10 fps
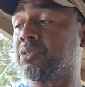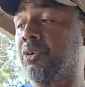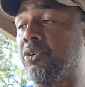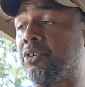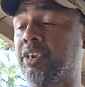
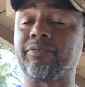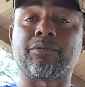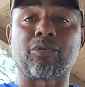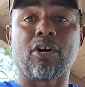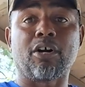or even
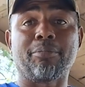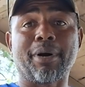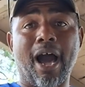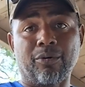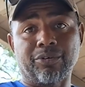rod
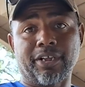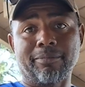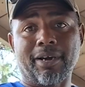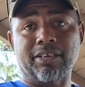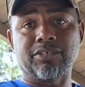power they
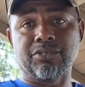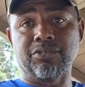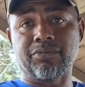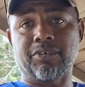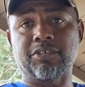might
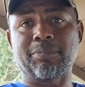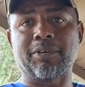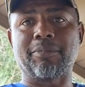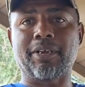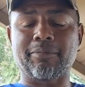use for a
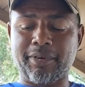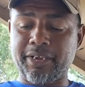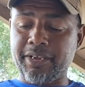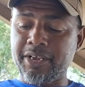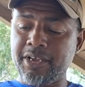spinnerbait. But
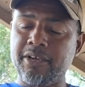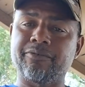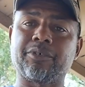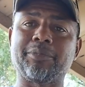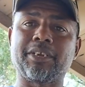
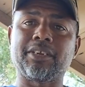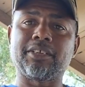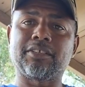for me,